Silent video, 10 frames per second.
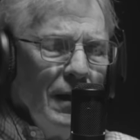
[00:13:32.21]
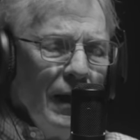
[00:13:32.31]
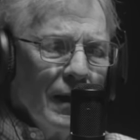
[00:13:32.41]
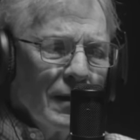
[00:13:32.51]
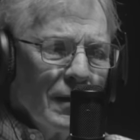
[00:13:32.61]

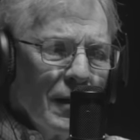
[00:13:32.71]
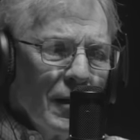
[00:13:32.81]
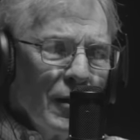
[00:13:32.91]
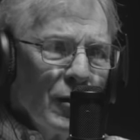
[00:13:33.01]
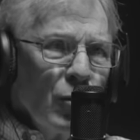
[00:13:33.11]
and
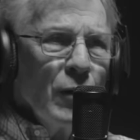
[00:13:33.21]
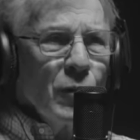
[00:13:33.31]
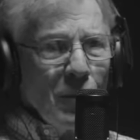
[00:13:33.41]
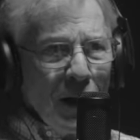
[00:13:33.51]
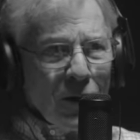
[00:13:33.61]
we
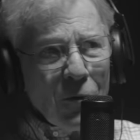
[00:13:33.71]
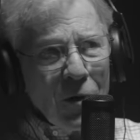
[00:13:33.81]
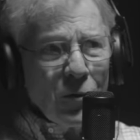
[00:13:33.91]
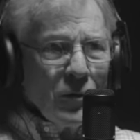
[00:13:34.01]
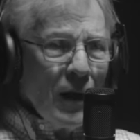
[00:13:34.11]
would make our
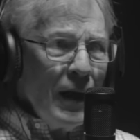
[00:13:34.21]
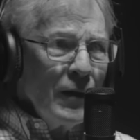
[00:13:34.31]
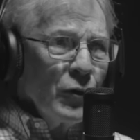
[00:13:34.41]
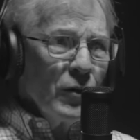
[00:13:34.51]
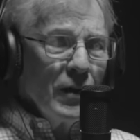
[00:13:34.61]
own
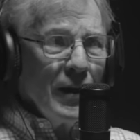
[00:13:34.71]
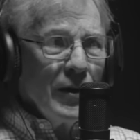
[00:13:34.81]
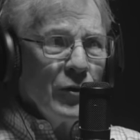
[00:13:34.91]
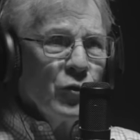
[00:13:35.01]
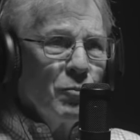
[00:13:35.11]
hand
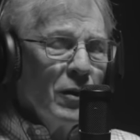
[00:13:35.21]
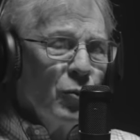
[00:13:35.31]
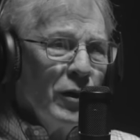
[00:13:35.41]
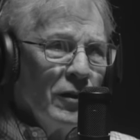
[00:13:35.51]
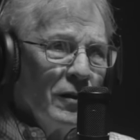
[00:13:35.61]
grenades, but
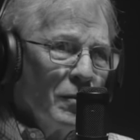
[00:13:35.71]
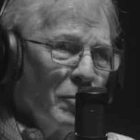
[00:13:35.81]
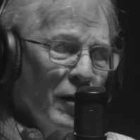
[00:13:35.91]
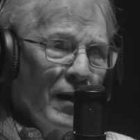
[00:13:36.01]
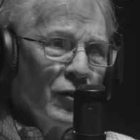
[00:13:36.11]
we couldn't
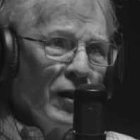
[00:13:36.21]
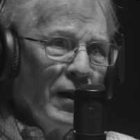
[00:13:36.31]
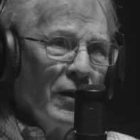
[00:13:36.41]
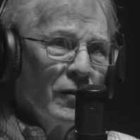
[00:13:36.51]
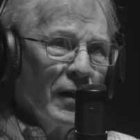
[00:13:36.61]
pronounce
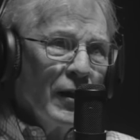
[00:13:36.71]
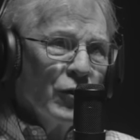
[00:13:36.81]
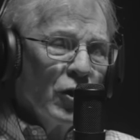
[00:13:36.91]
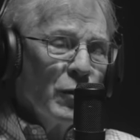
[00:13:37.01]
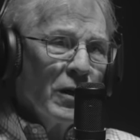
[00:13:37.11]
hand grenades,
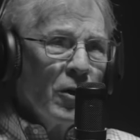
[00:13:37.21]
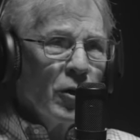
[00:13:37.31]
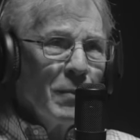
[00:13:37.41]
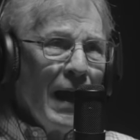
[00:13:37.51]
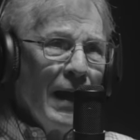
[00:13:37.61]
so we called
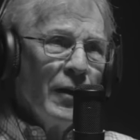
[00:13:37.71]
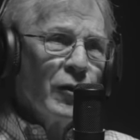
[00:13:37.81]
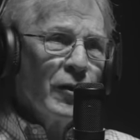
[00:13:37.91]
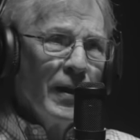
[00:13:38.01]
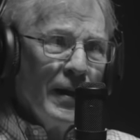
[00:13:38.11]
them
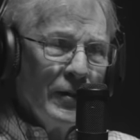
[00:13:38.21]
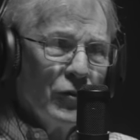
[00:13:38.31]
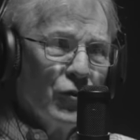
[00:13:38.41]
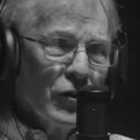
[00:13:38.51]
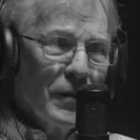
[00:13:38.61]

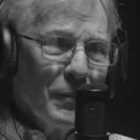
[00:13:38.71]
hankernades.